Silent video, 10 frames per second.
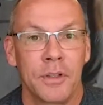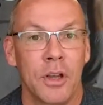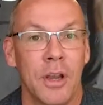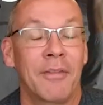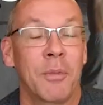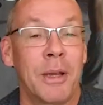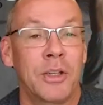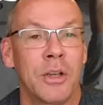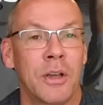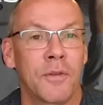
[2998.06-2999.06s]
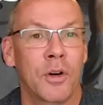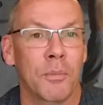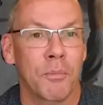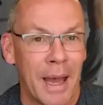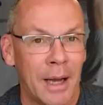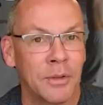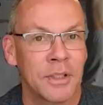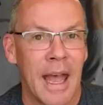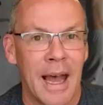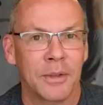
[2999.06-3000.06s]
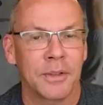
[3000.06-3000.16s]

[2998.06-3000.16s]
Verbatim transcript: So you have to make sure you convert pounds to